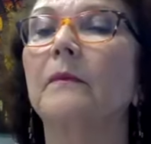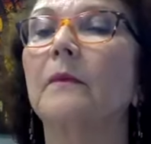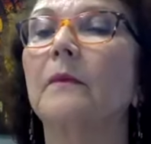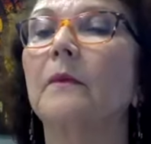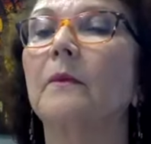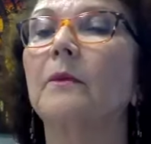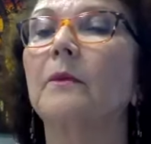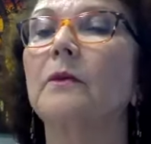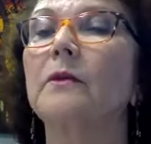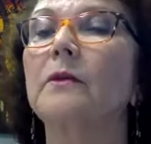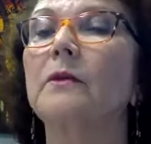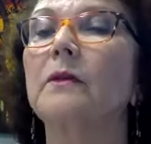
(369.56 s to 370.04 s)

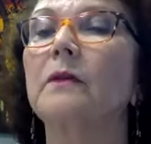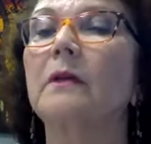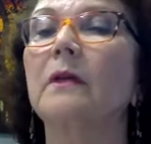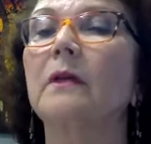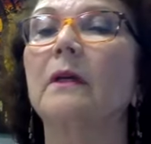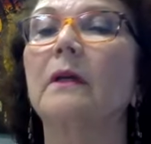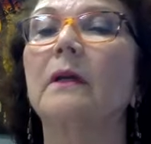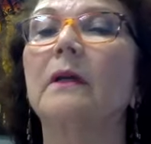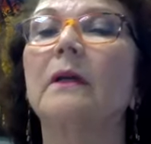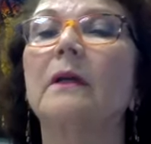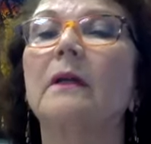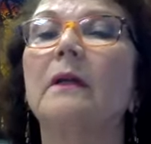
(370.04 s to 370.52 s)
Let's see,
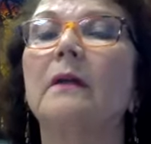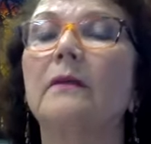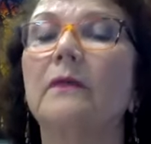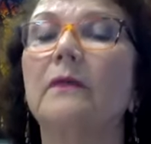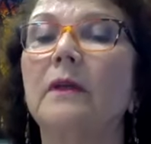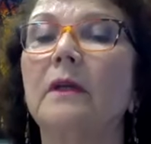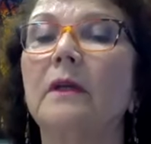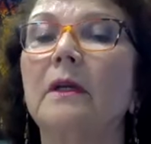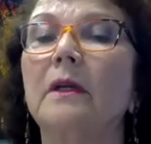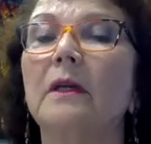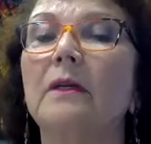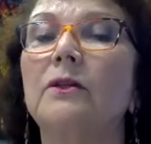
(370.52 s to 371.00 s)
I can't
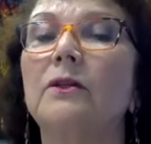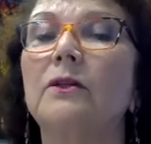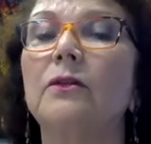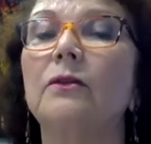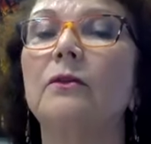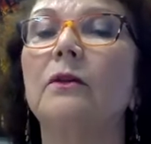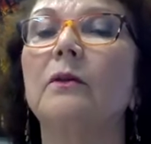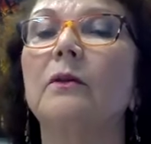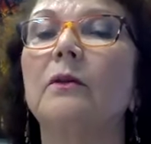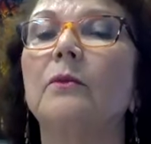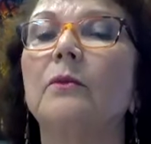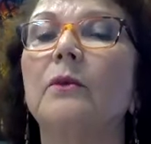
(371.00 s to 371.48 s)
even get
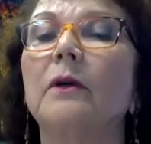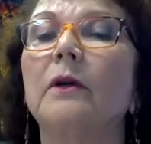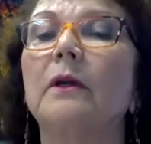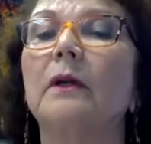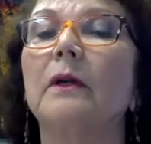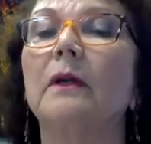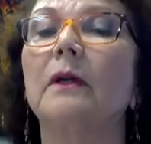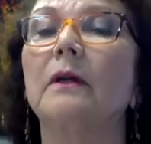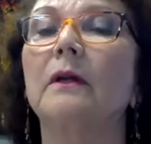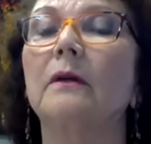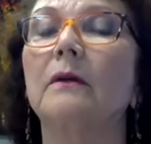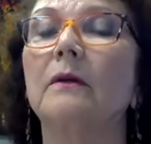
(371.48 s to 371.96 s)
to him right
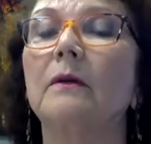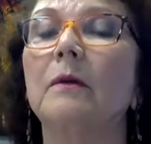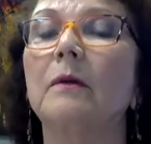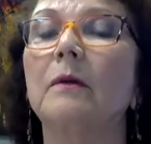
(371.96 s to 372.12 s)
now.